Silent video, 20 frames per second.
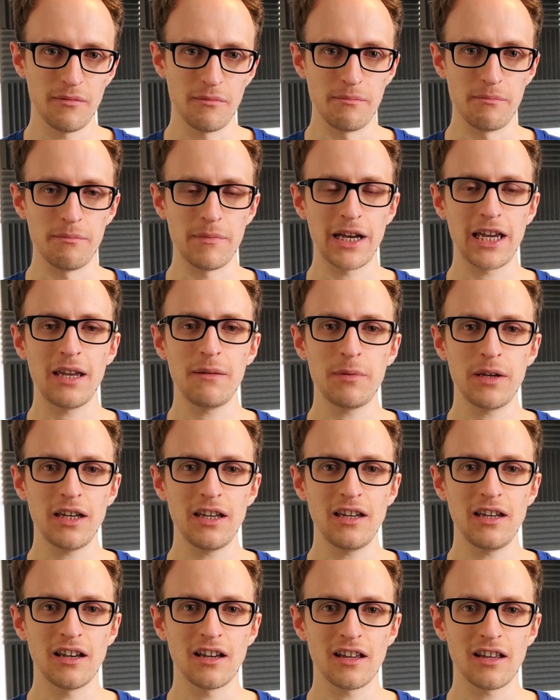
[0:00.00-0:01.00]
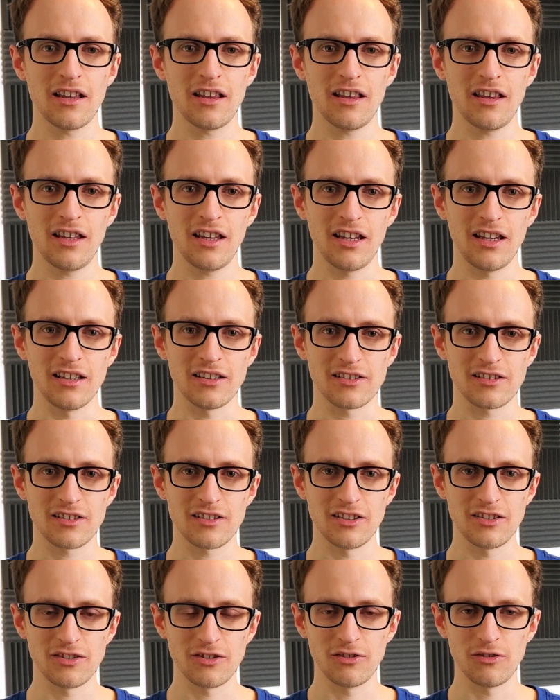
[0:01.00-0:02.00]
Maybe
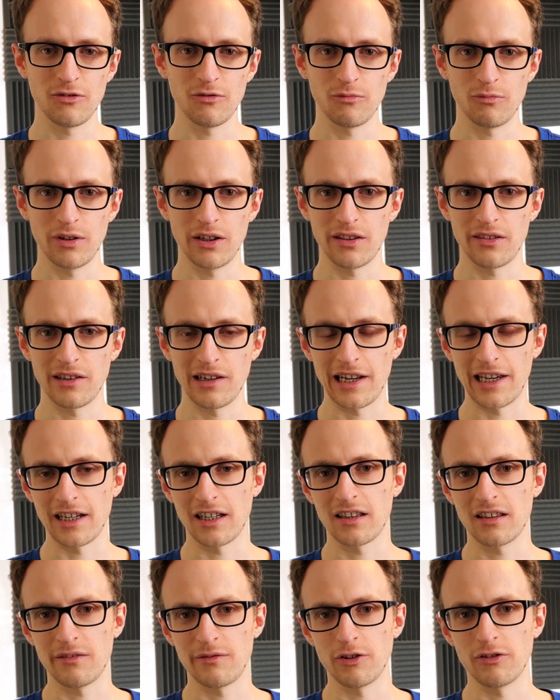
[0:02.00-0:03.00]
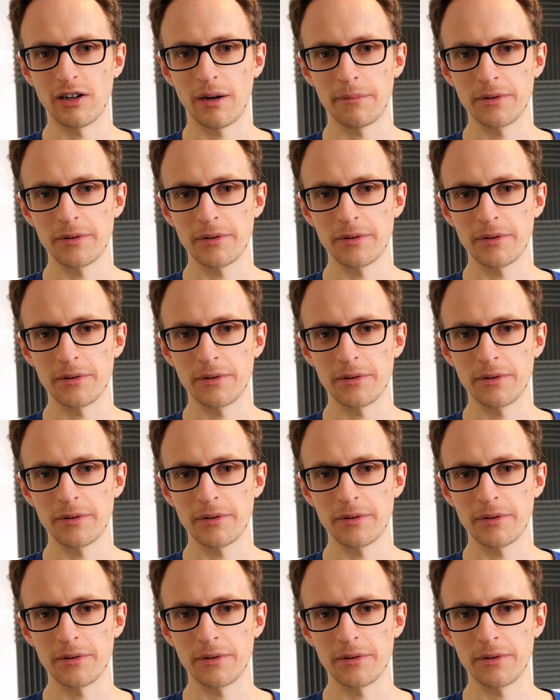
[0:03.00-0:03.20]
it's to do with the length of your